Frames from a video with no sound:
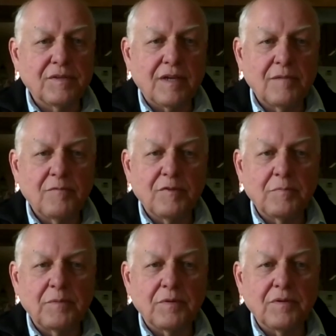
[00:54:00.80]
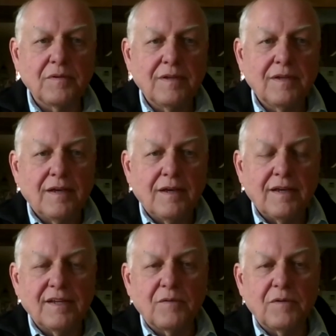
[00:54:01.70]
time for people. I
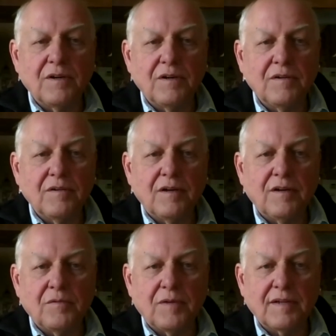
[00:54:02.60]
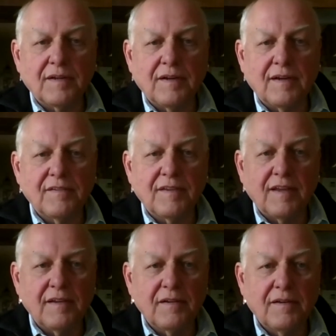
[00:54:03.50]
think we all recognize that.